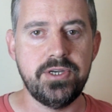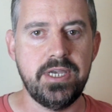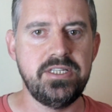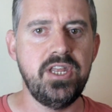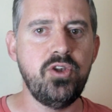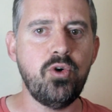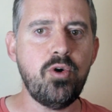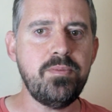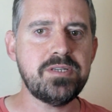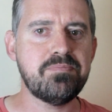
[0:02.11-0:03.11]
is an
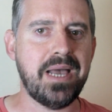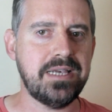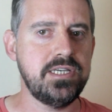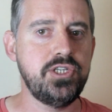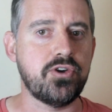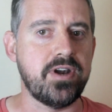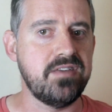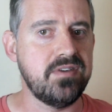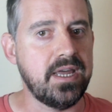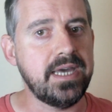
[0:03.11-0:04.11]
enormous passage
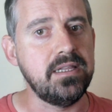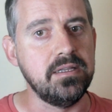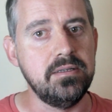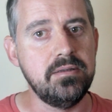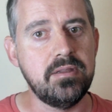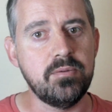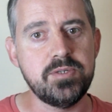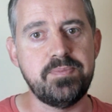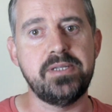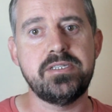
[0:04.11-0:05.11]
grave in Ireland that was
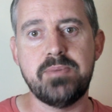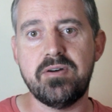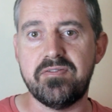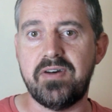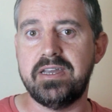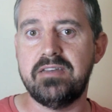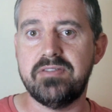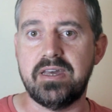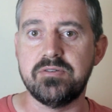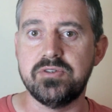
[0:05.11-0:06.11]
built about
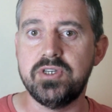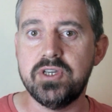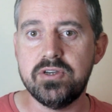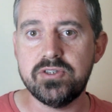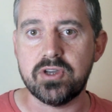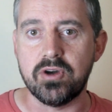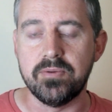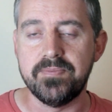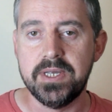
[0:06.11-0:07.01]
5,000 years ago,